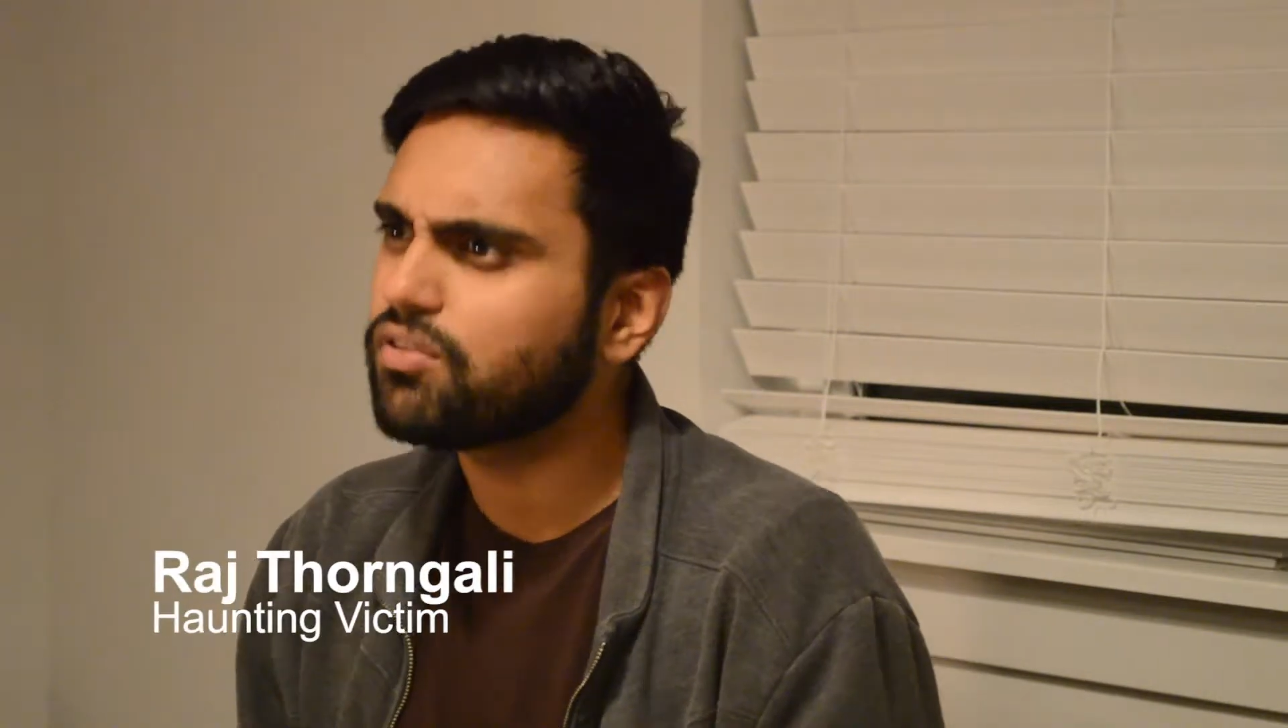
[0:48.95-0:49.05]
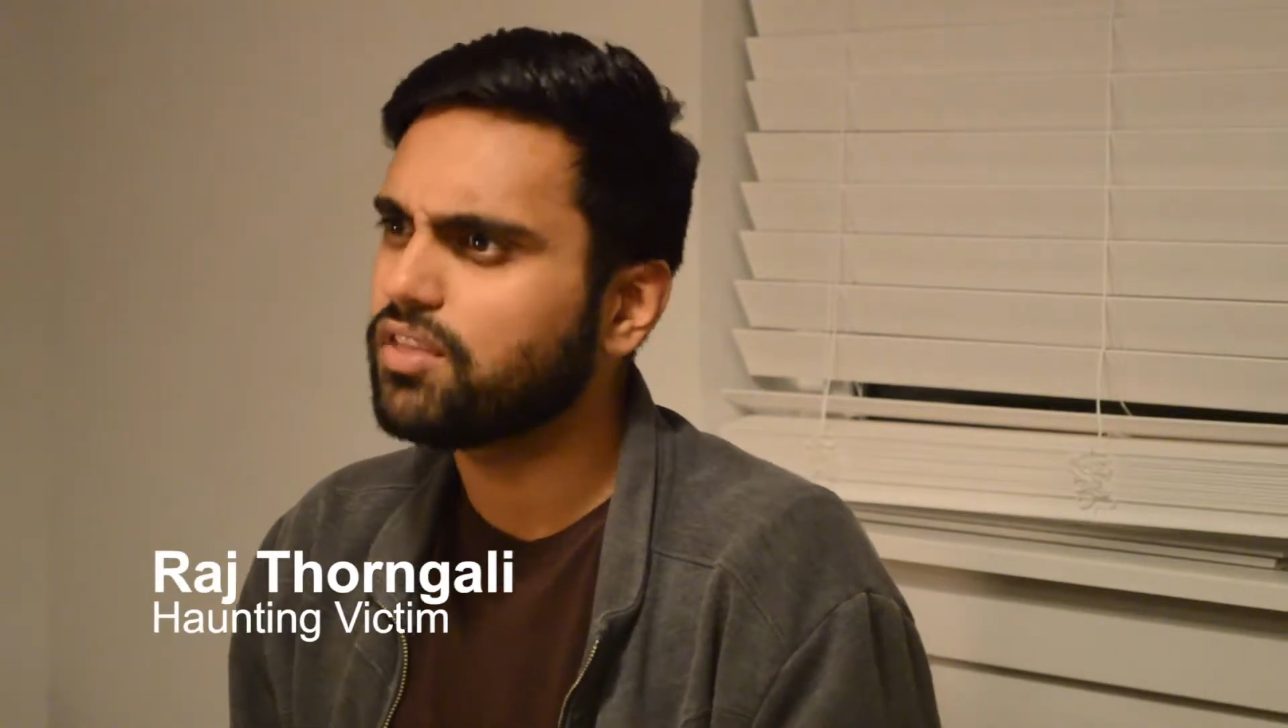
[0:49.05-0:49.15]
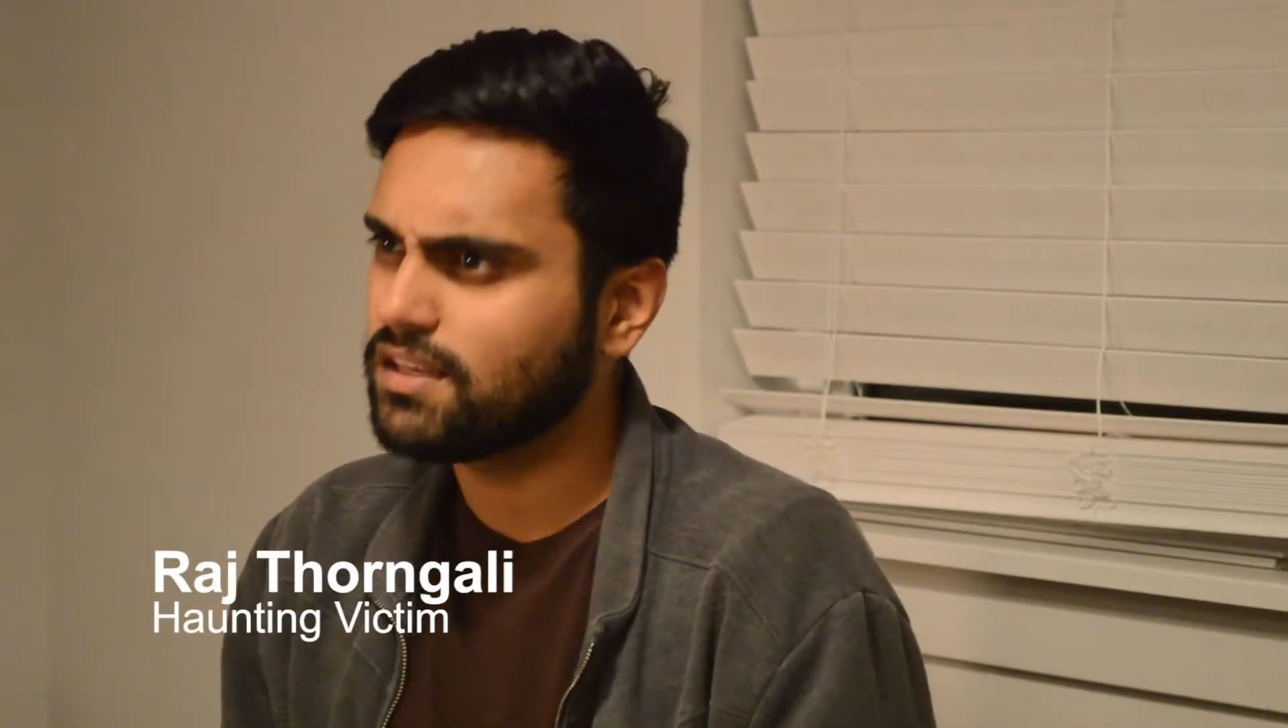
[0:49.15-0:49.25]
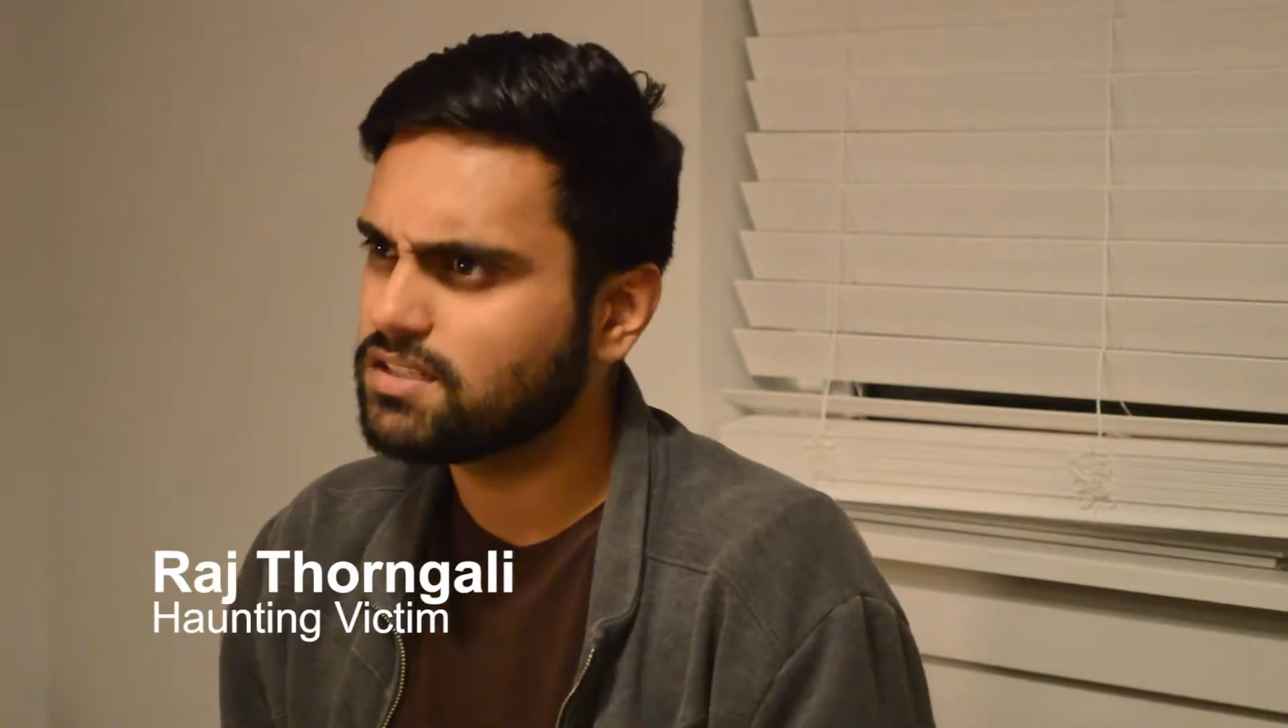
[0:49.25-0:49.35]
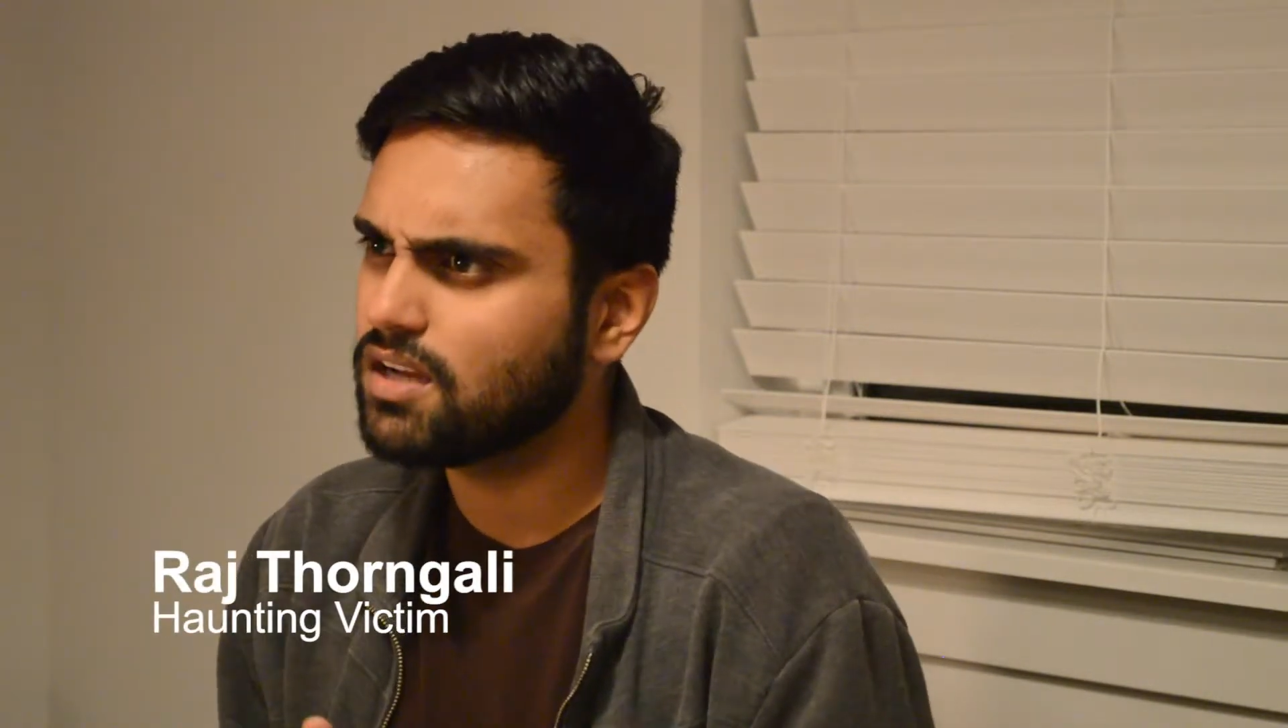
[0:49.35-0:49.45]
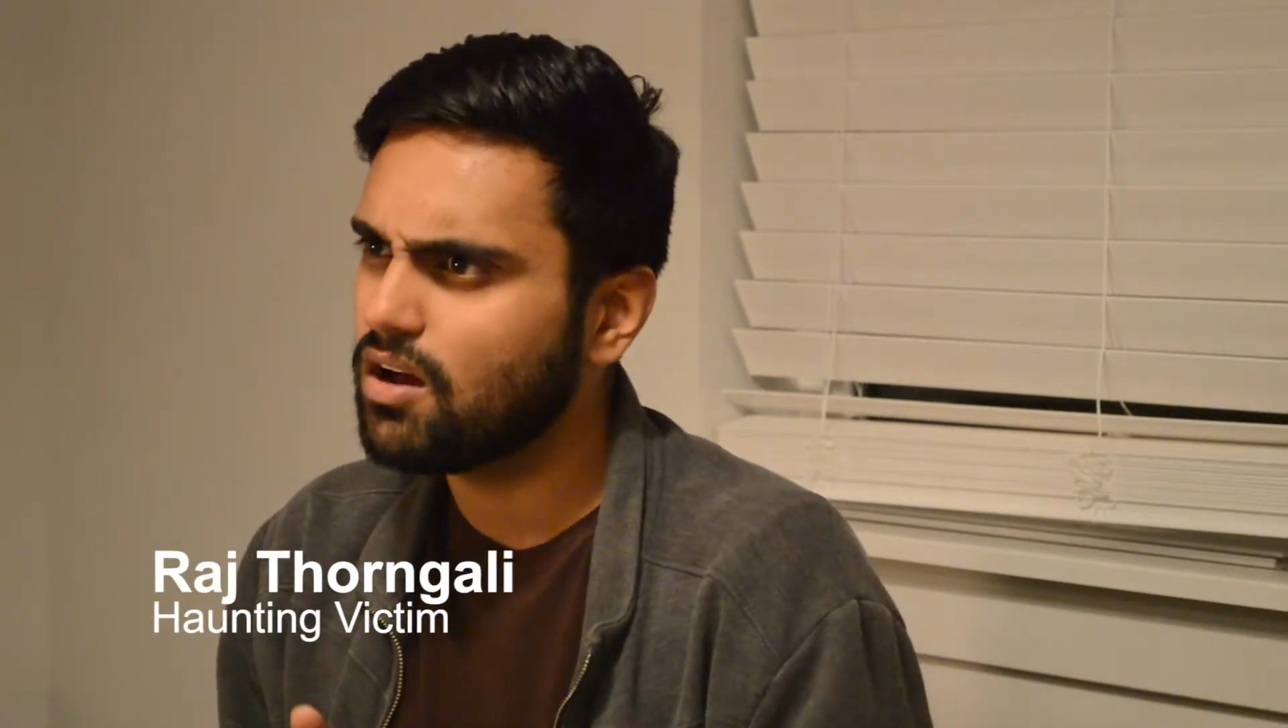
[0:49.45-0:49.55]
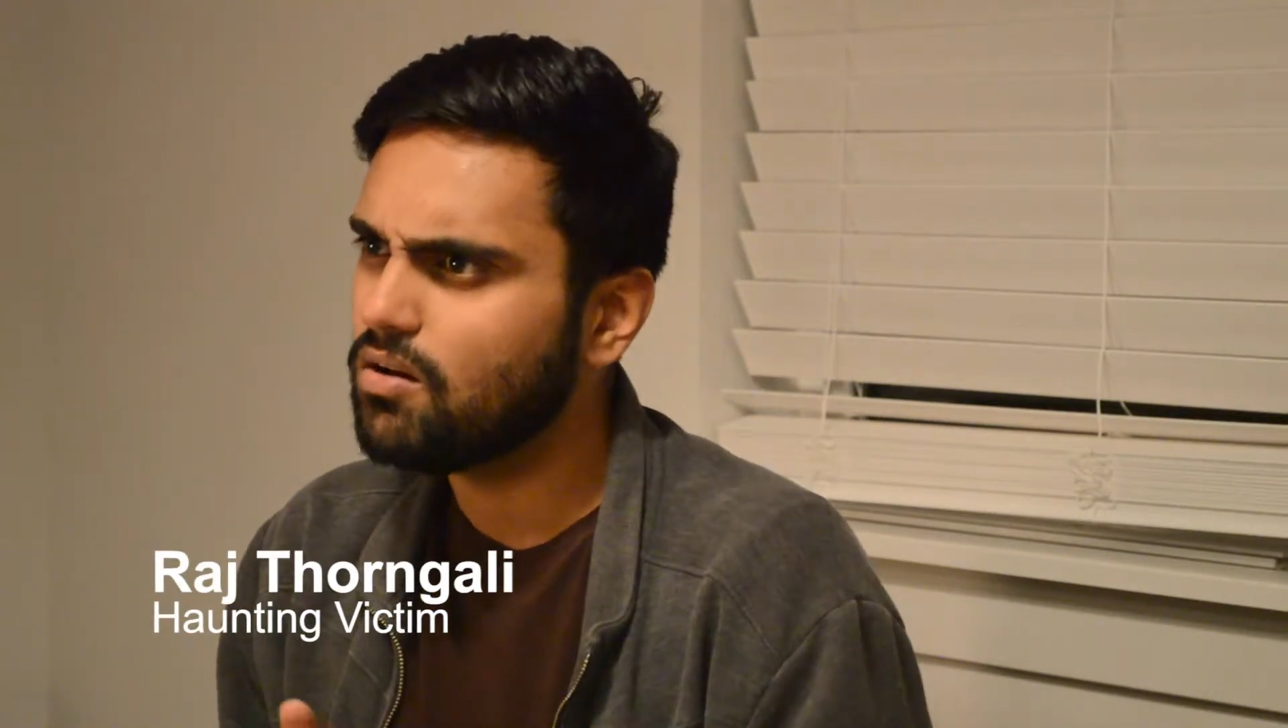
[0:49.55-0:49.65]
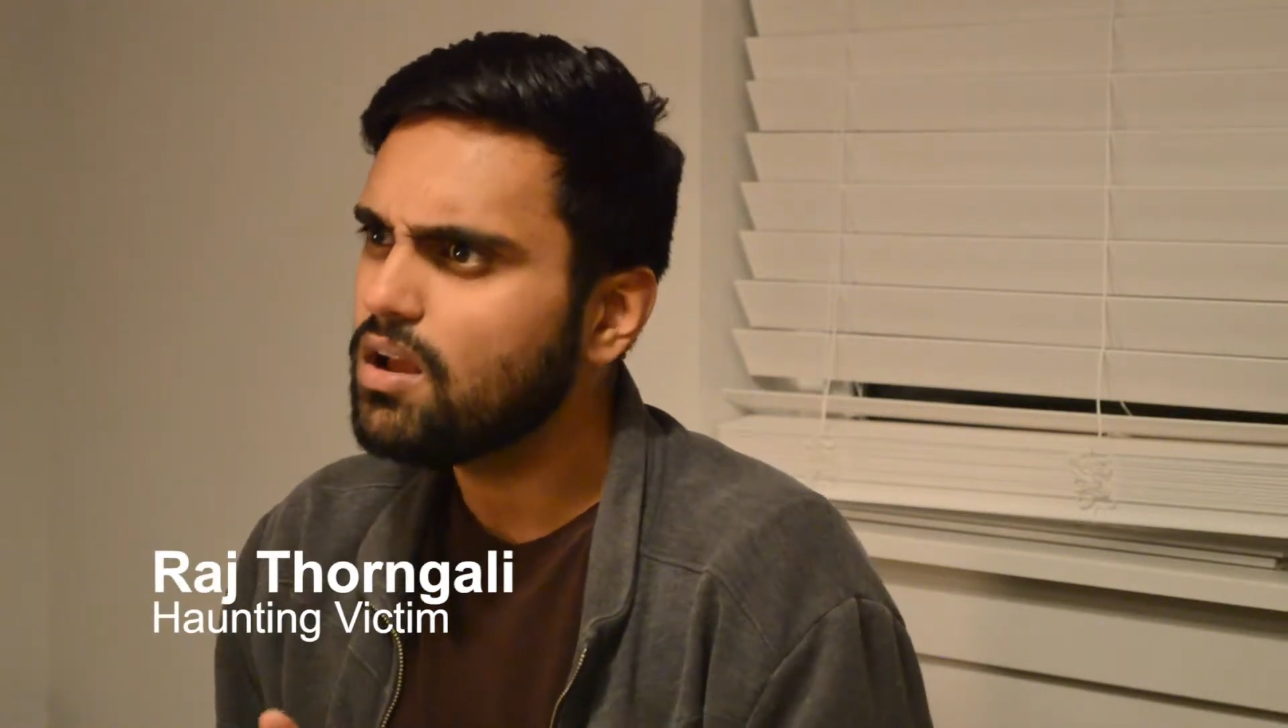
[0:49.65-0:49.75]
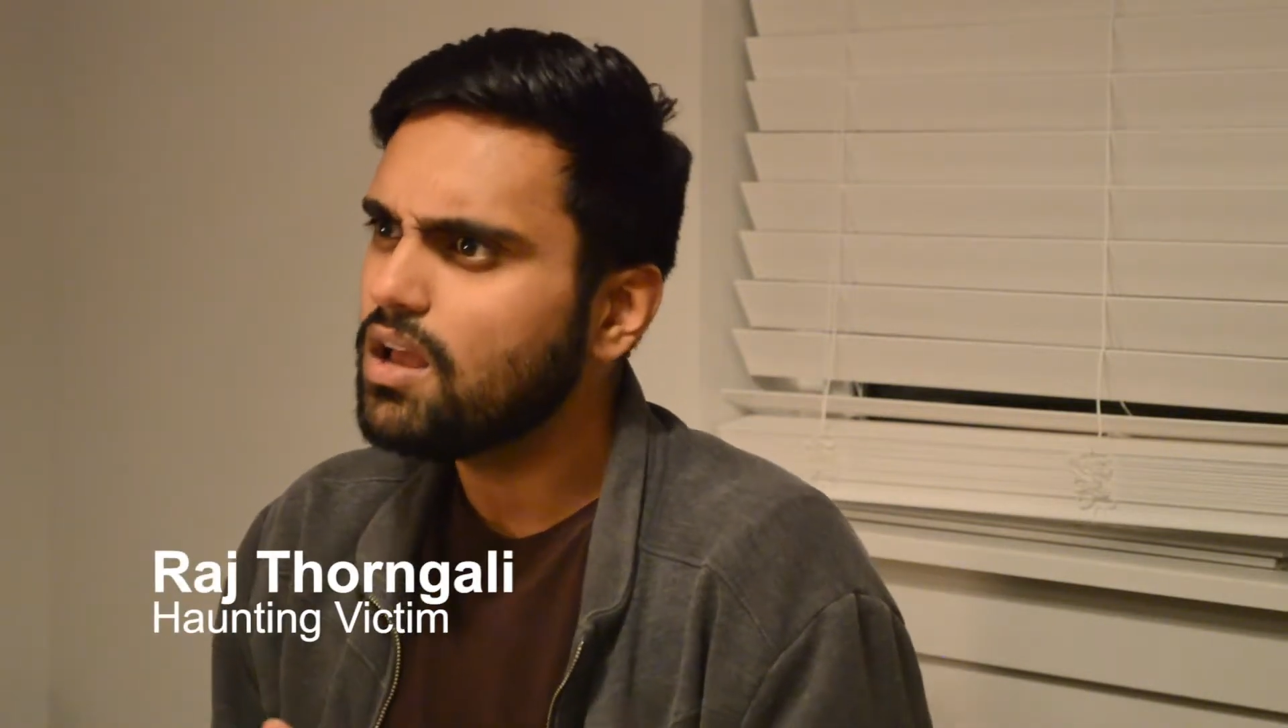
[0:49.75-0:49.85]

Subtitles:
things, you know,